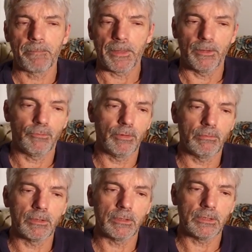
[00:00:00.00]
And if we
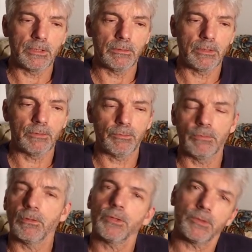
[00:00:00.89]

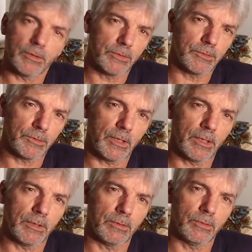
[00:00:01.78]
want to
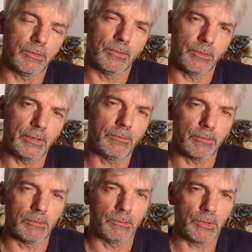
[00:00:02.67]
understand who
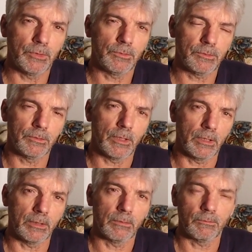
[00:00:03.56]
Ephraim is,
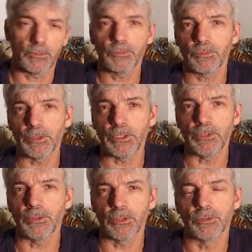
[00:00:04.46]
then first we
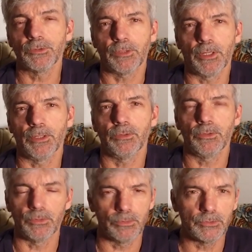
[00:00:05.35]
need to understand
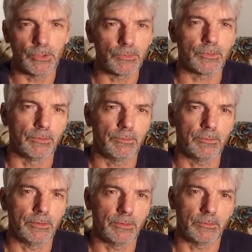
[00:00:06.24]
who Joseph
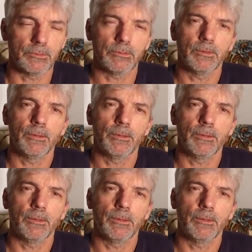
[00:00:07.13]
is.